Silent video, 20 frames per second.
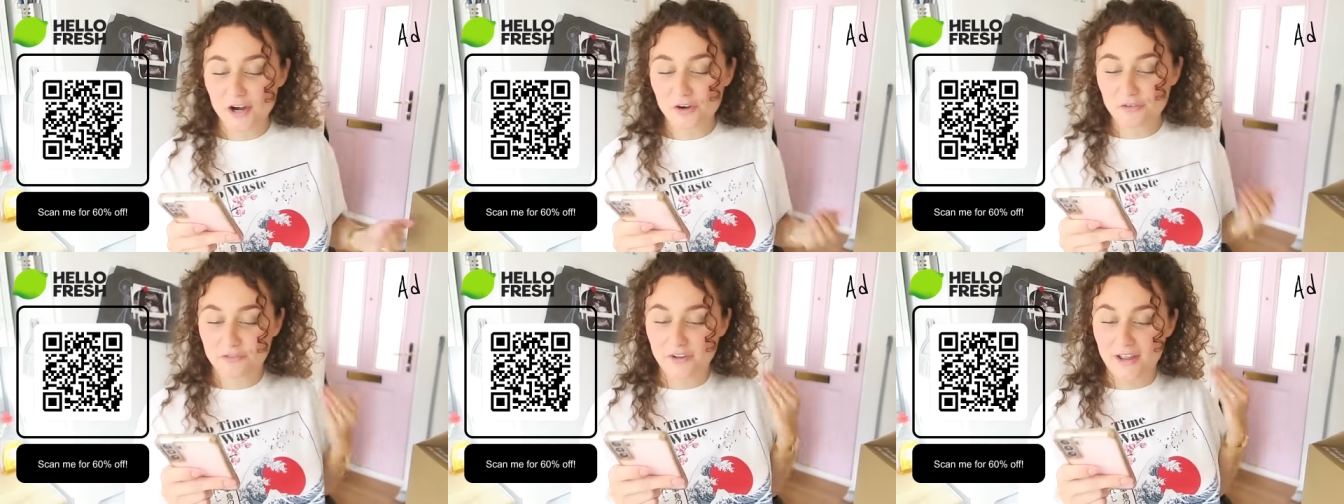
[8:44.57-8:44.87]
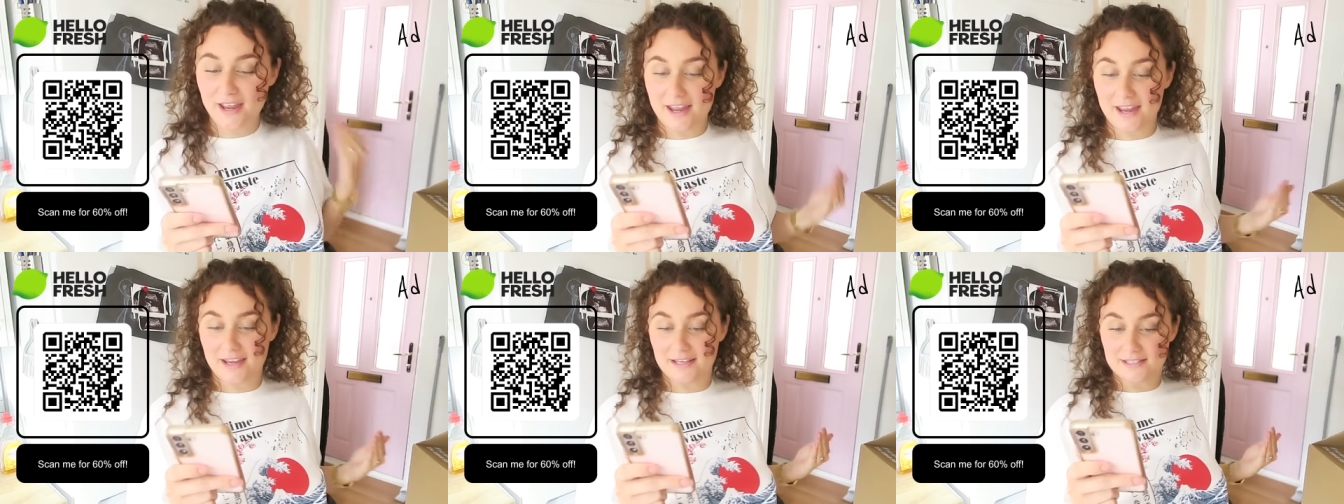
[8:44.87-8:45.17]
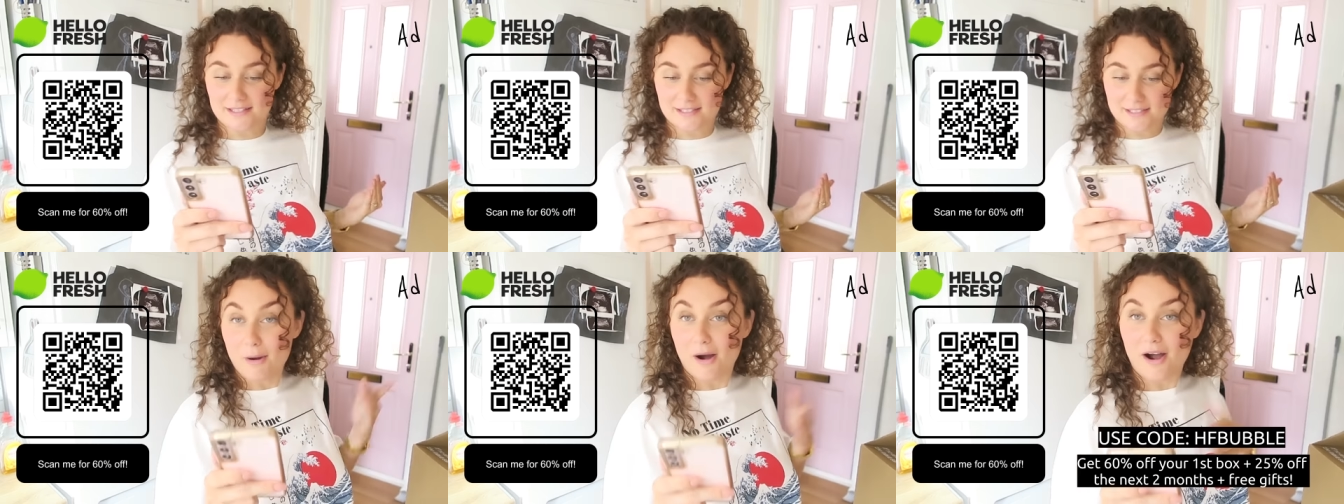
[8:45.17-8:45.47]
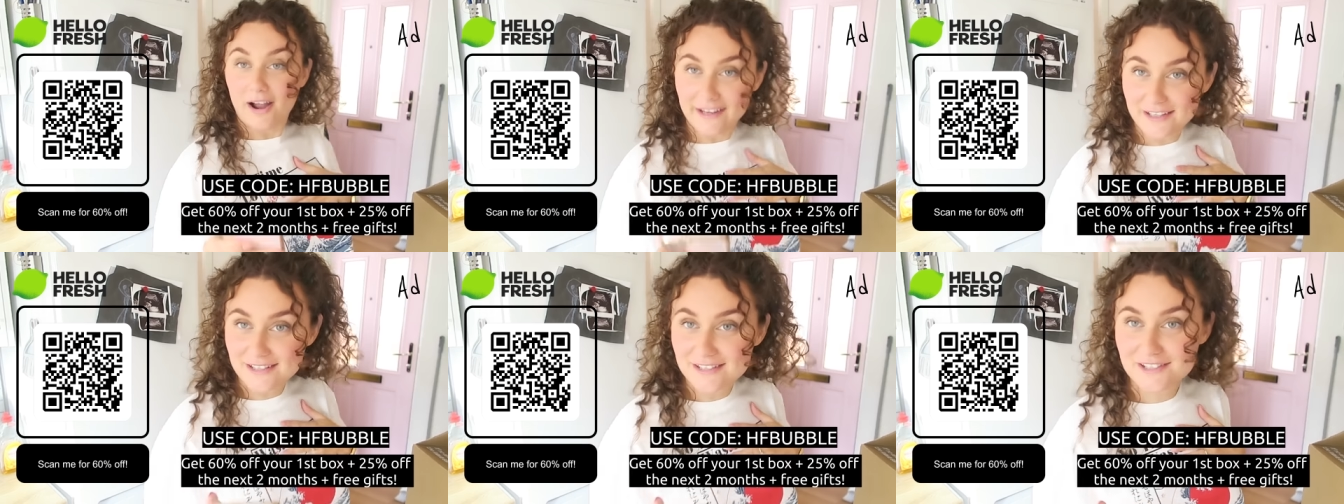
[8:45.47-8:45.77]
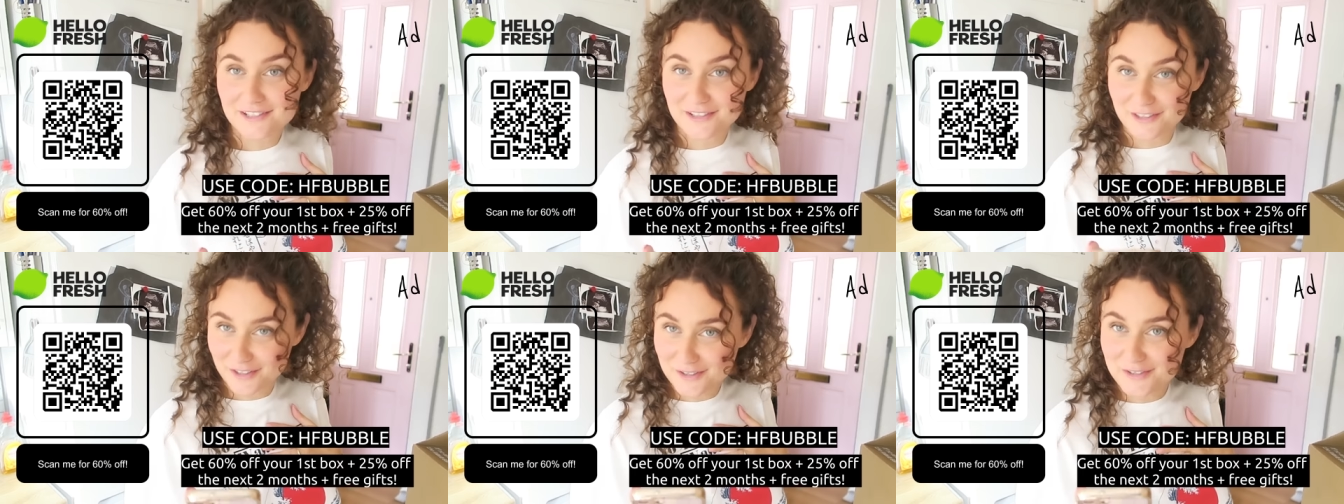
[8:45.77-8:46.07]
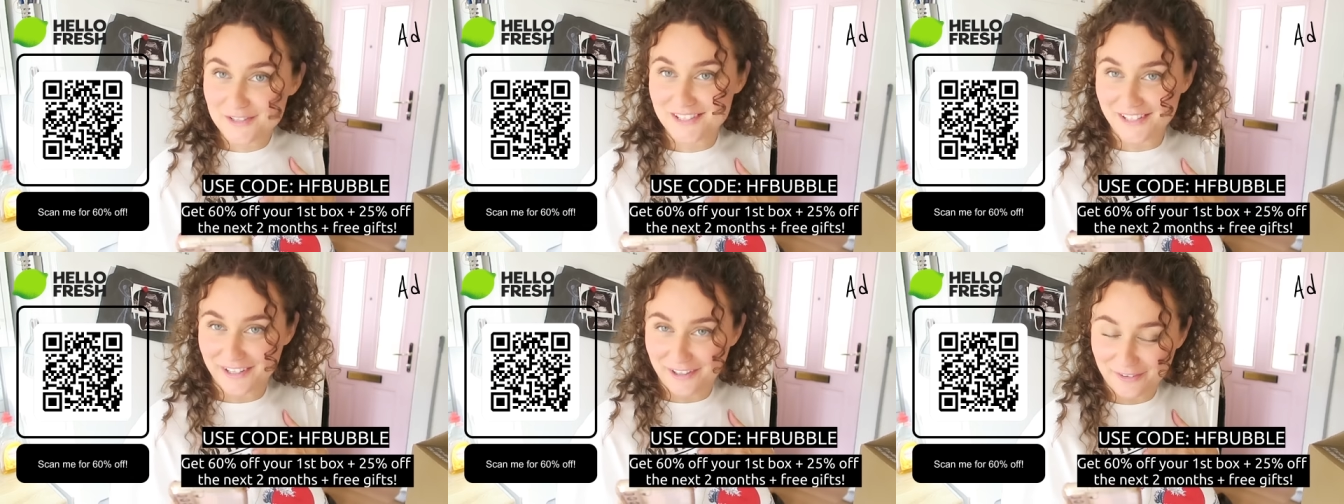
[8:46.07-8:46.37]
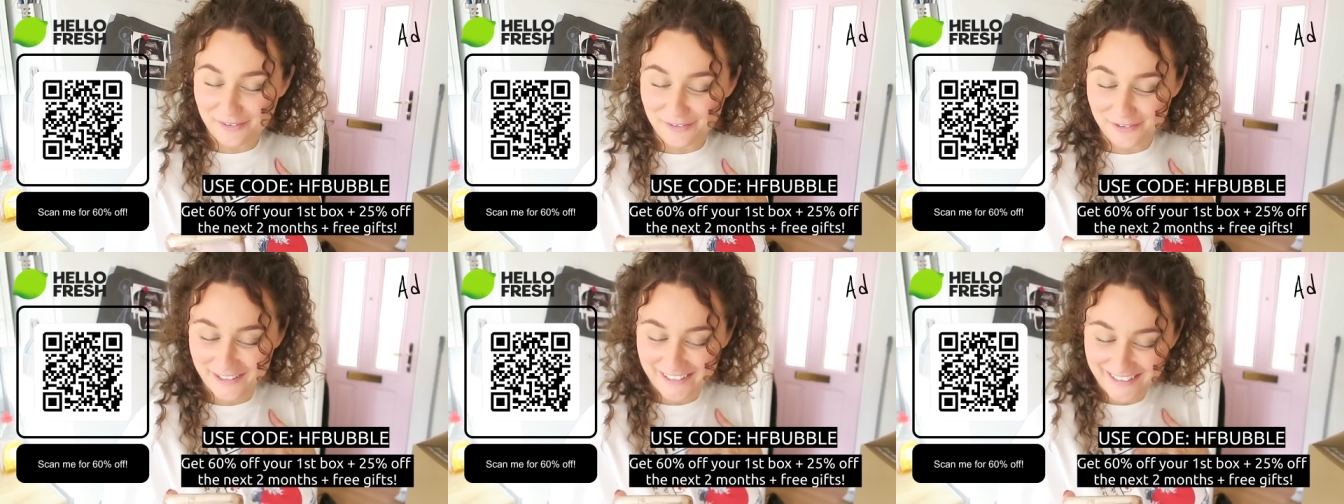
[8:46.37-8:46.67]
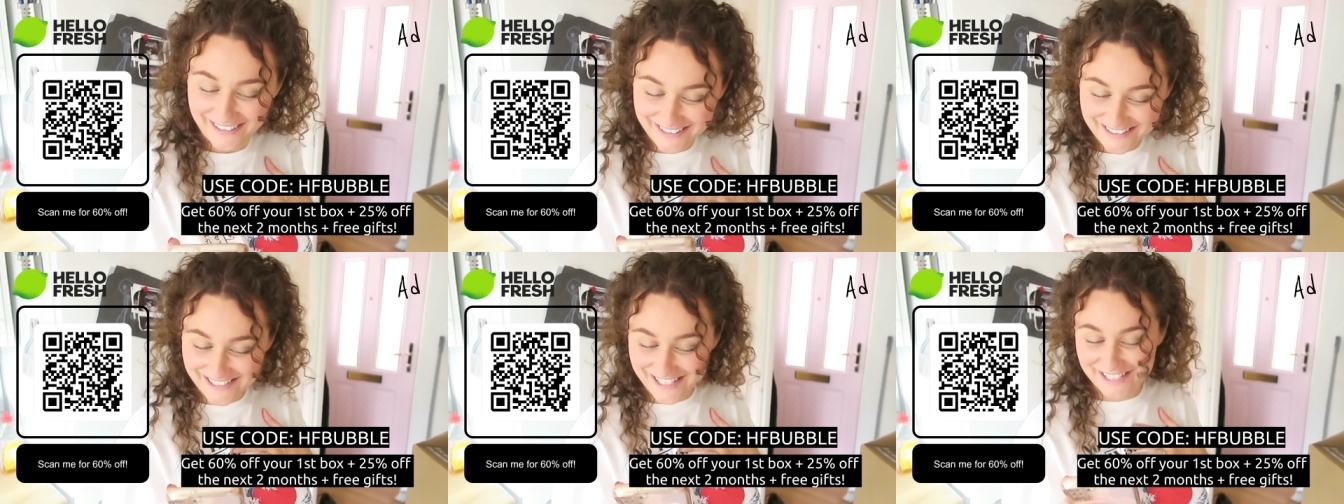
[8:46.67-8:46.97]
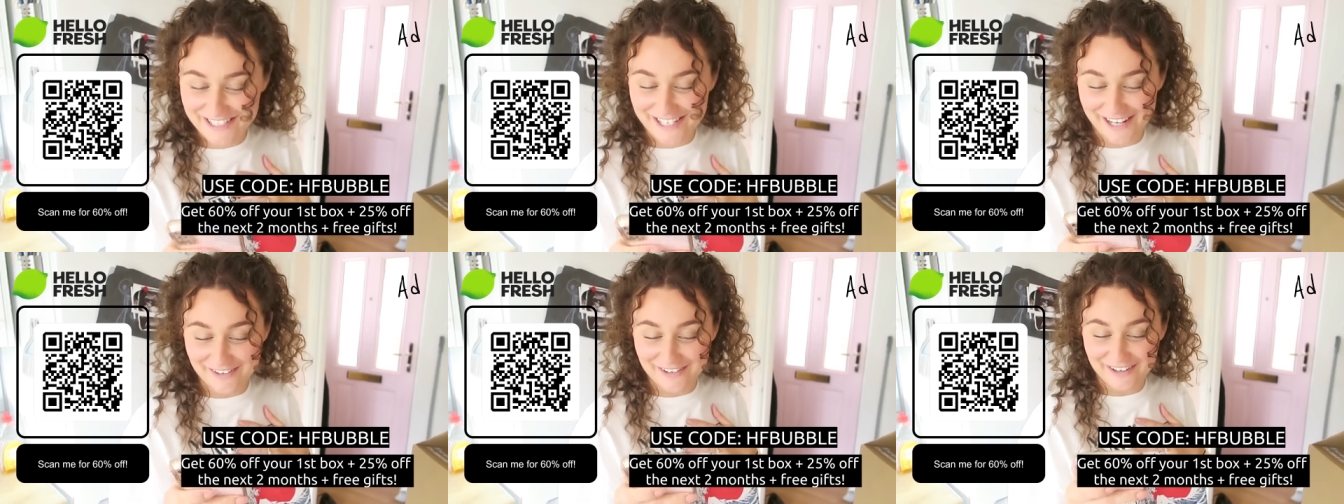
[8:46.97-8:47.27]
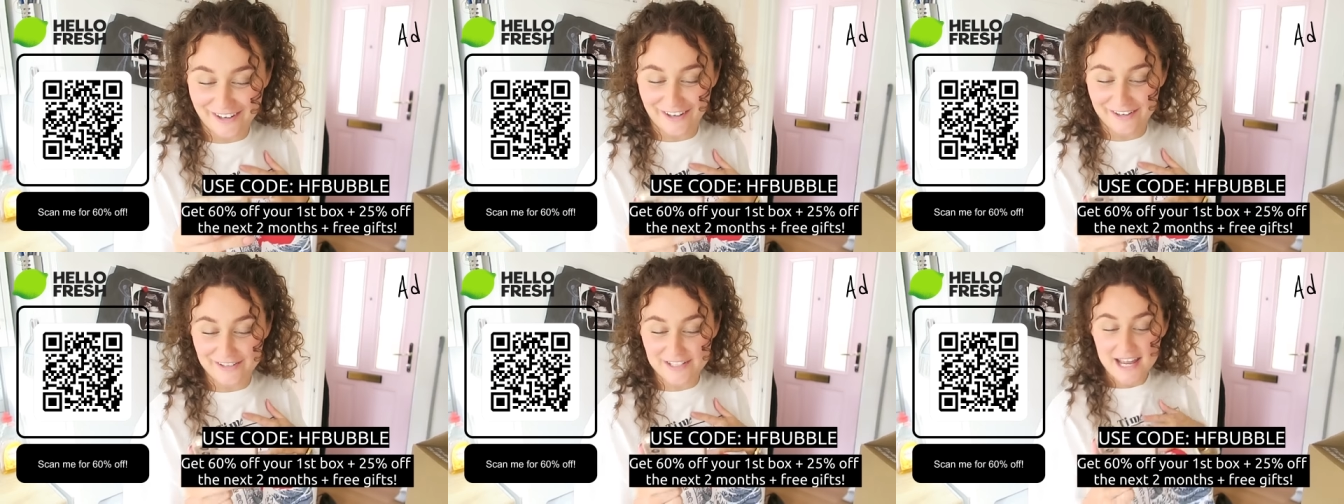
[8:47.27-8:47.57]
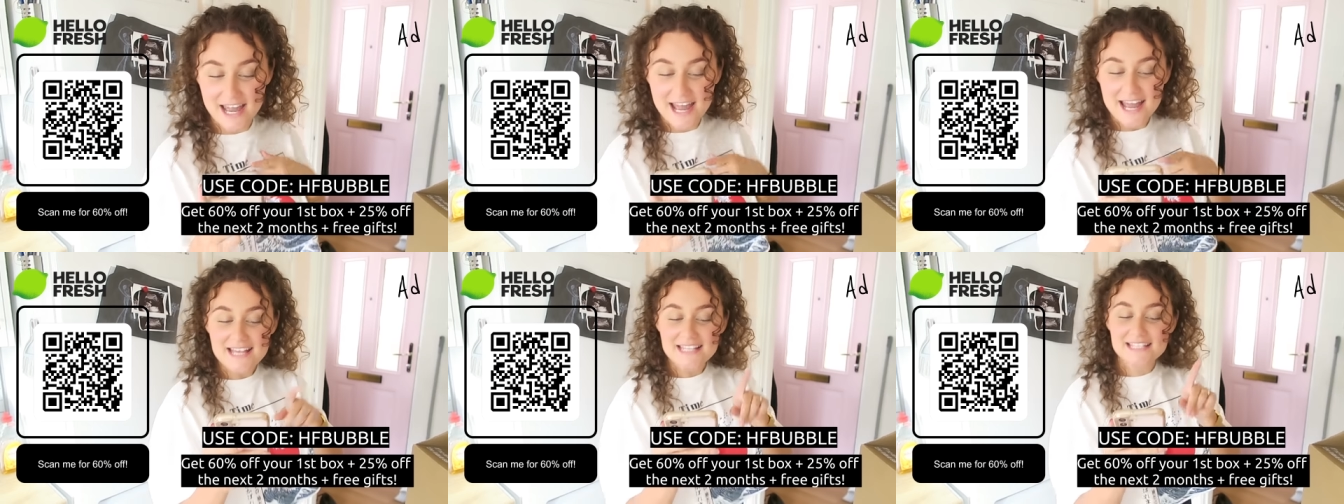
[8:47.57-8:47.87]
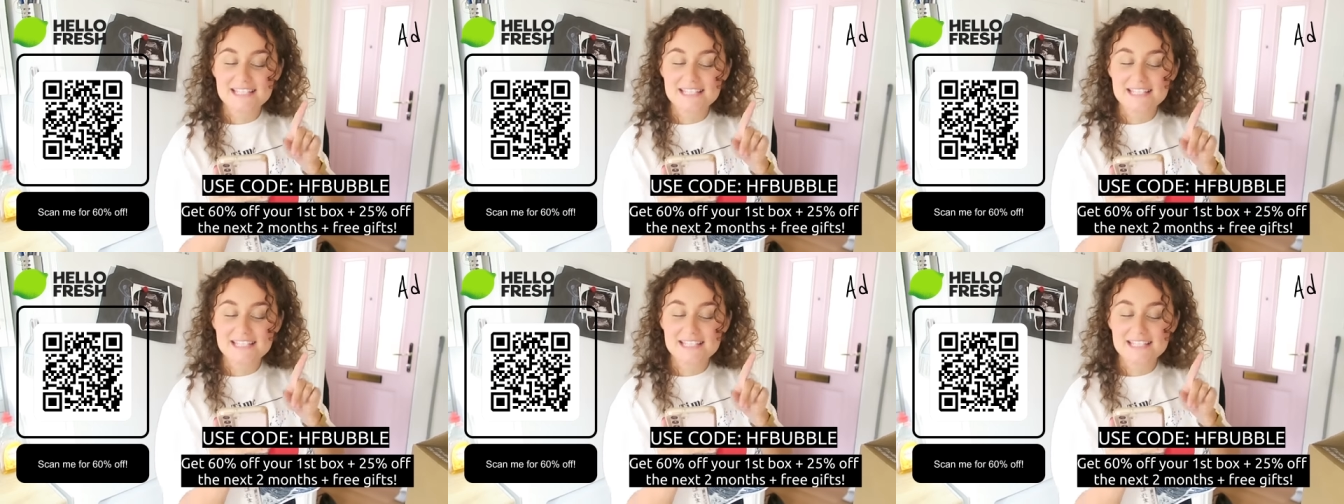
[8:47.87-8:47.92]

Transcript: The offer is my exclusive discount code.